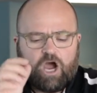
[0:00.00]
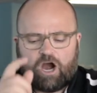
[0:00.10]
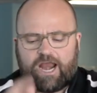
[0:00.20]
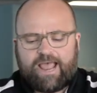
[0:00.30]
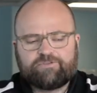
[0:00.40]

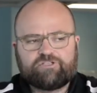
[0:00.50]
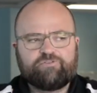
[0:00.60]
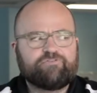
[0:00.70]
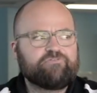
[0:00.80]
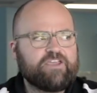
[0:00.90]
Our
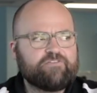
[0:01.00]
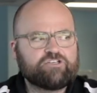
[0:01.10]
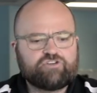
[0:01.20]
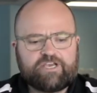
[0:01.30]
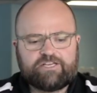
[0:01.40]
absolute
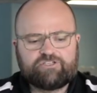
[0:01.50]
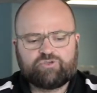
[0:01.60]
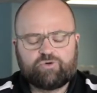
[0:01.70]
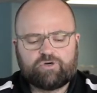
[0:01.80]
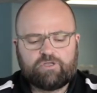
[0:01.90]
favorite training
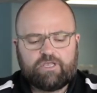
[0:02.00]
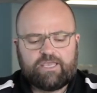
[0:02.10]
tool